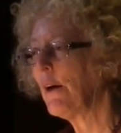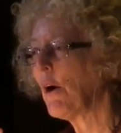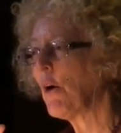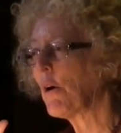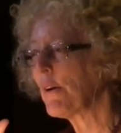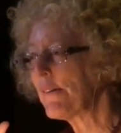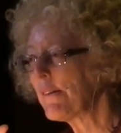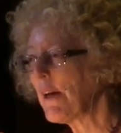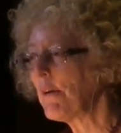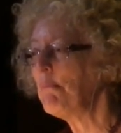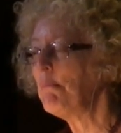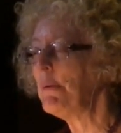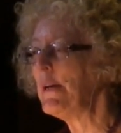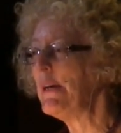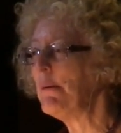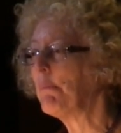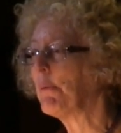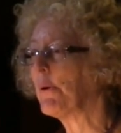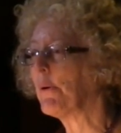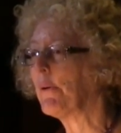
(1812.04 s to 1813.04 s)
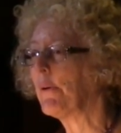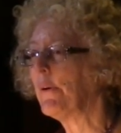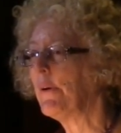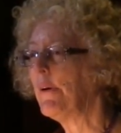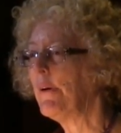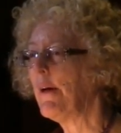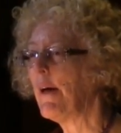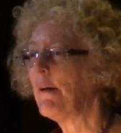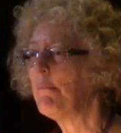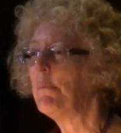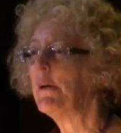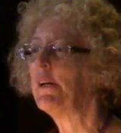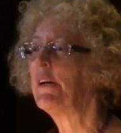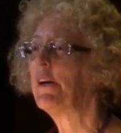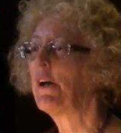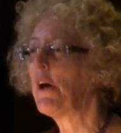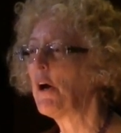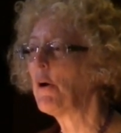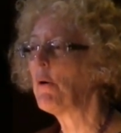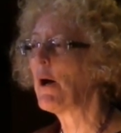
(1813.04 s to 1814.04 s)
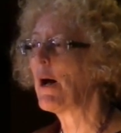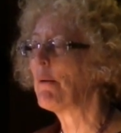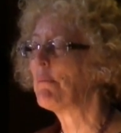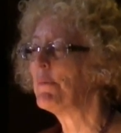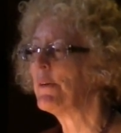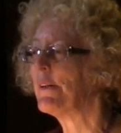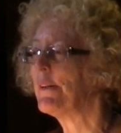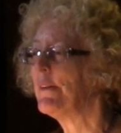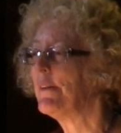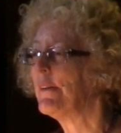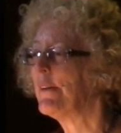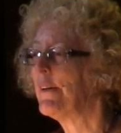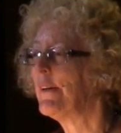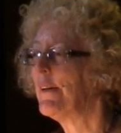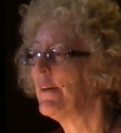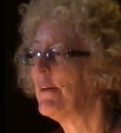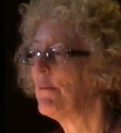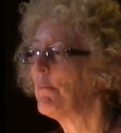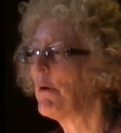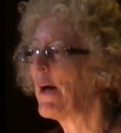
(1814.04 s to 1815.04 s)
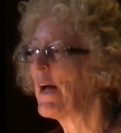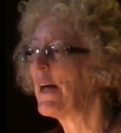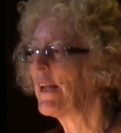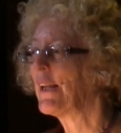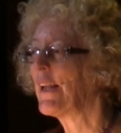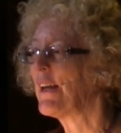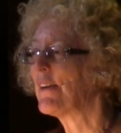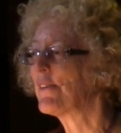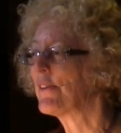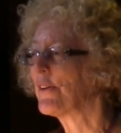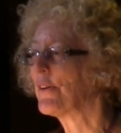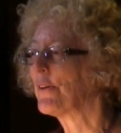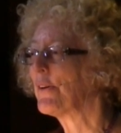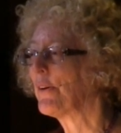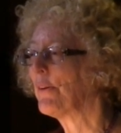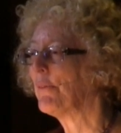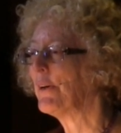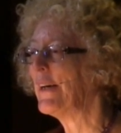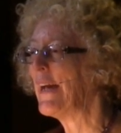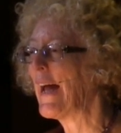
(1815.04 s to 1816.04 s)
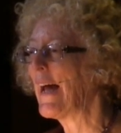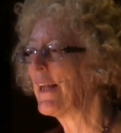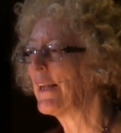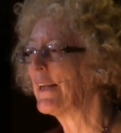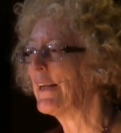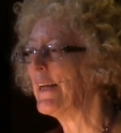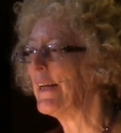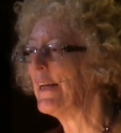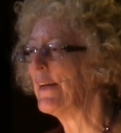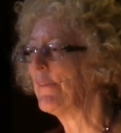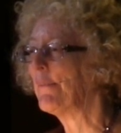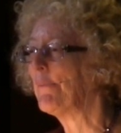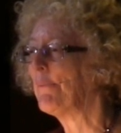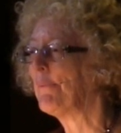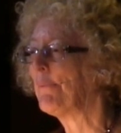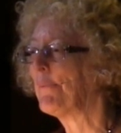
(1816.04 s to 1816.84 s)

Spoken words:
or some people have been co-opted by a lesser reality.